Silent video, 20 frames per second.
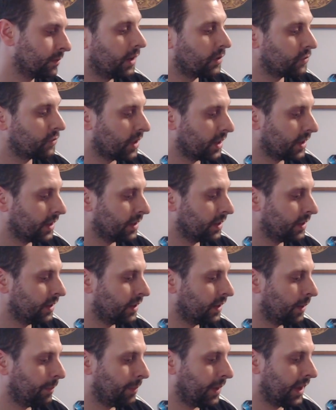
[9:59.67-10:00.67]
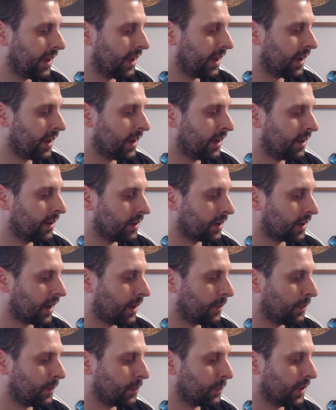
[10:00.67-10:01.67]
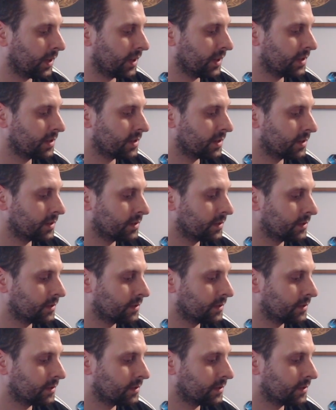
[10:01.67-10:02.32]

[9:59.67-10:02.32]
a dragon, a bear, a cat with wings.